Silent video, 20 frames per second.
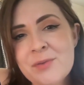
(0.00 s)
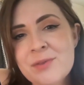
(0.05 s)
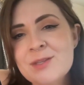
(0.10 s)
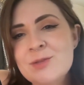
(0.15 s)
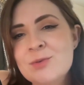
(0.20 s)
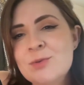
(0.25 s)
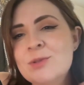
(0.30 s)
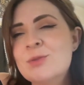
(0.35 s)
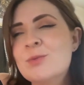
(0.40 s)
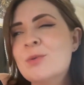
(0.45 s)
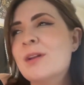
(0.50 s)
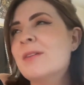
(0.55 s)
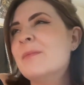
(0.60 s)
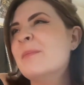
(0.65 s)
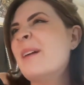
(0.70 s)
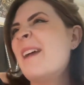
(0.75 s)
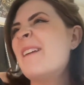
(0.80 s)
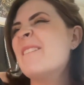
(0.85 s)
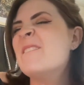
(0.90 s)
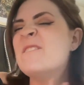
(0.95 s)
this was one of
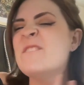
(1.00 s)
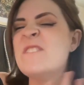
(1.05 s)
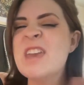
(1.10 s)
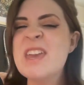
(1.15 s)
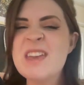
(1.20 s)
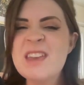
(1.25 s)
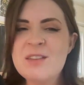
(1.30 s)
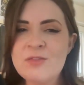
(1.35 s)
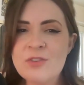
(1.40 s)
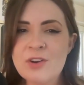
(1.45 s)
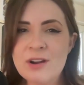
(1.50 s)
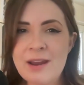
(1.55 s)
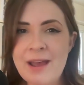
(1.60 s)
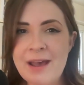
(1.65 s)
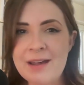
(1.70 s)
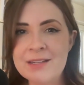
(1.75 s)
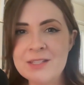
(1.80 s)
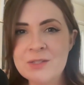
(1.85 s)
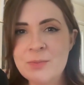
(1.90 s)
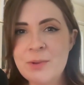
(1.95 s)
my favorite
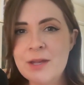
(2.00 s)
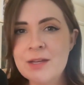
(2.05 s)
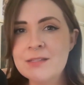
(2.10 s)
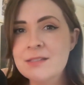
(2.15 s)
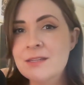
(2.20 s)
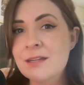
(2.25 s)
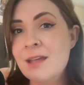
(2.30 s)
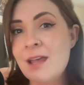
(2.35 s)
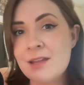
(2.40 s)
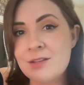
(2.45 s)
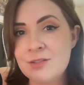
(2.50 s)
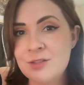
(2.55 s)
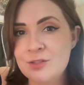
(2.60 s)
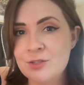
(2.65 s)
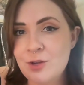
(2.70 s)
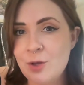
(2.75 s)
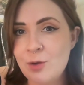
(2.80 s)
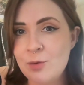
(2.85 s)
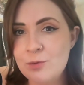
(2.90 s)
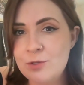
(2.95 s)
aspects to get
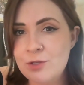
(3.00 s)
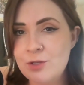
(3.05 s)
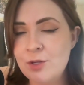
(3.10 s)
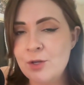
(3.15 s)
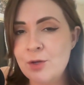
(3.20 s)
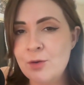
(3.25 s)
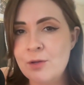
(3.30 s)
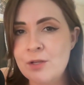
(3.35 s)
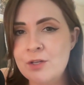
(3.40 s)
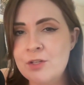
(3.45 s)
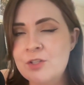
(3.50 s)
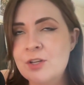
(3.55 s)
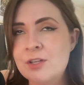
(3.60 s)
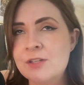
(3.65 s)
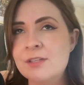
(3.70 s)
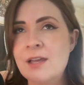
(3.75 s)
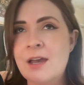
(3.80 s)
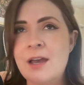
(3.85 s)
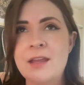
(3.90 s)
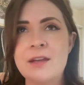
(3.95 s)
stoned to and
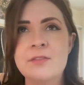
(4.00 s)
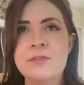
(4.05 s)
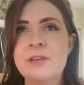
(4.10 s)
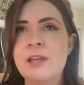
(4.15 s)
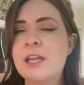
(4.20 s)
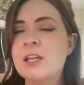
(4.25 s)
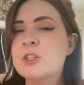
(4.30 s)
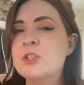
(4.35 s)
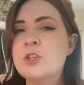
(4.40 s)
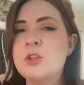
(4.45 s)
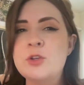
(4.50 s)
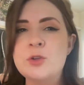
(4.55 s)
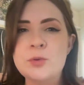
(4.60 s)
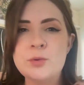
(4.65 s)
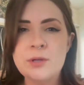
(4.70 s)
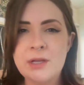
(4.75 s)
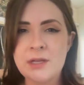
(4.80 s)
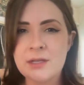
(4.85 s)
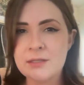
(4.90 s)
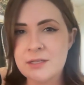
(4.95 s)
just kind of like
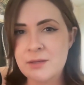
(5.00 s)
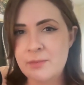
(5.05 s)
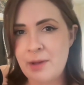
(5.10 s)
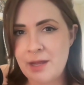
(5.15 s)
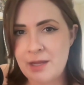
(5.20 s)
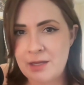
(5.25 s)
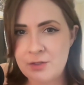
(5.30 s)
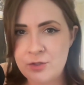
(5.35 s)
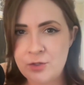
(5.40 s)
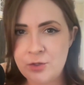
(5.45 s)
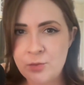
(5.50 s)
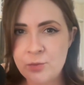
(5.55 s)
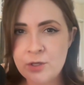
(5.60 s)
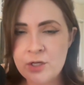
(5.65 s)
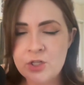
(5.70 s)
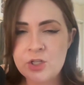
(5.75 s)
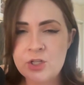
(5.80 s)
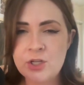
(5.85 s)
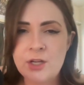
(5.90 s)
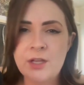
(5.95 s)
tune into my
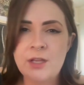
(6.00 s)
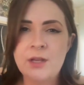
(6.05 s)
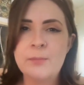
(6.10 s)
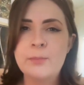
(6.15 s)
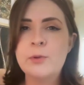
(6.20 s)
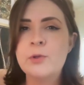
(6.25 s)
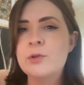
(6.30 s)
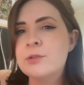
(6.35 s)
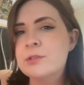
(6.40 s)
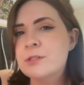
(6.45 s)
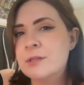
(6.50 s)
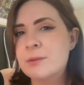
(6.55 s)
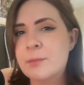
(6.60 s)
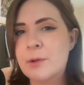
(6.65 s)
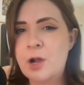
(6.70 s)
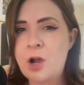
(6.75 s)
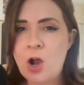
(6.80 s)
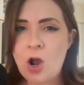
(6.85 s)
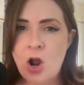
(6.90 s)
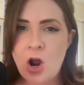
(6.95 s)
intuition, pull some
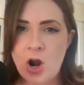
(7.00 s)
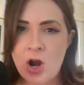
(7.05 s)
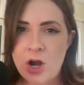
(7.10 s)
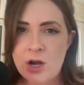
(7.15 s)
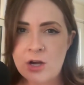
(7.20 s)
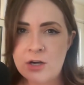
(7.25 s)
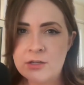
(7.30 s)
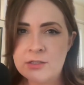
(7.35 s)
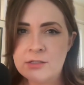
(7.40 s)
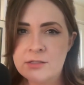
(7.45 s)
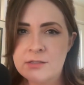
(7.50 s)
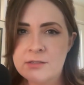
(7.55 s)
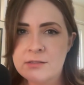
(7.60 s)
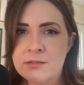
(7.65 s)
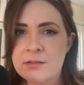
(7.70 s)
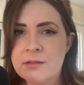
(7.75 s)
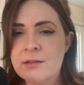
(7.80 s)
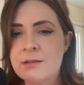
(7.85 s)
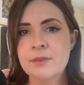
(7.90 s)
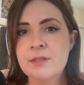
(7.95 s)
cards.
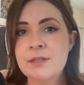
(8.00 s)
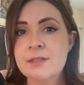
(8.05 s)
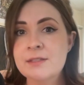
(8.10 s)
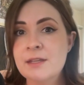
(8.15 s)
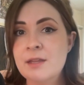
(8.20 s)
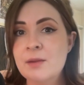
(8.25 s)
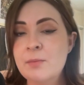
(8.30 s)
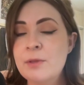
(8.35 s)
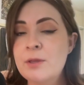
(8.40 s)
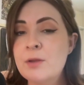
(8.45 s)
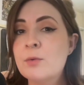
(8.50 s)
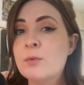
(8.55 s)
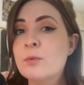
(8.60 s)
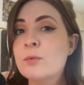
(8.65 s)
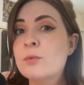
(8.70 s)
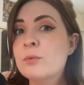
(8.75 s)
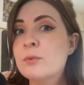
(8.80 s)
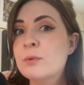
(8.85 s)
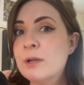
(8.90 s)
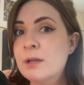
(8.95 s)
This can be a
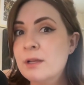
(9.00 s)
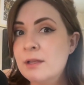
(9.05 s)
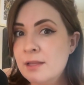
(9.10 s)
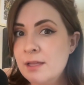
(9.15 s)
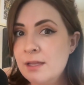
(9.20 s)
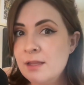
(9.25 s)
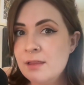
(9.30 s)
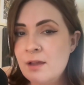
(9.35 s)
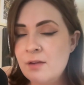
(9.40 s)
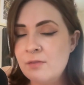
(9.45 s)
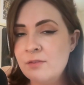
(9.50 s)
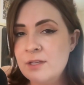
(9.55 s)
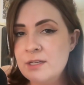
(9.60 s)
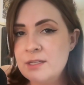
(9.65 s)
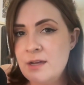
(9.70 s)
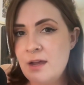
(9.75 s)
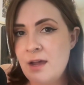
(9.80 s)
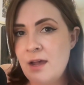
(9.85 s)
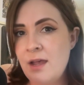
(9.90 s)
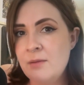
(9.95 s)
really lovely
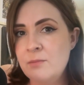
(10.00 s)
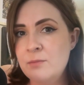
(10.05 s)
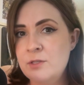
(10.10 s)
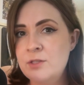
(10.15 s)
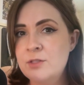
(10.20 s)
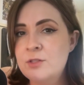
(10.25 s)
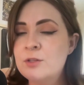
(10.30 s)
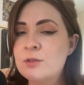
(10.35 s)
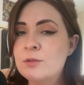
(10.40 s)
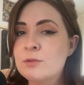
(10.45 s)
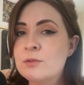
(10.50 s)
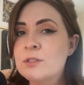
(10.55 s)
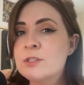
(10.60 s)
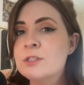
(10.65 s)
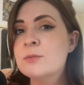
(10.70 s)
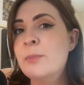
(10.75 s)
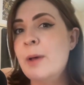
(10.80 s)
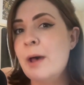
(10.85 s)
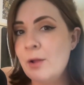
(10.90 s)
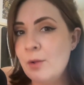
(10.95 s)
time to do
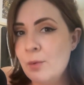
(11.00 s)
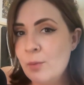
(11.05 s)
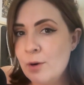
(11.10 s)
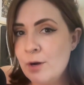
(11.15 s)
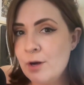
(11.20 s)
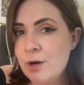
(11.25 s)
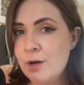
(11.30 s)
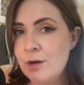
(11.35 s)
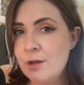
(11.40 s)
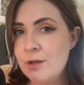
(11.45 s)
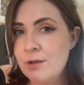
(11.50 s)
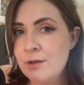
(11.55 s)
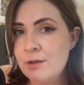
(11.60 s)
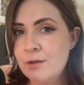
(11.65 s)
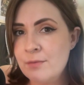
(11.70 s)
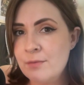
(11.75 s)
spell work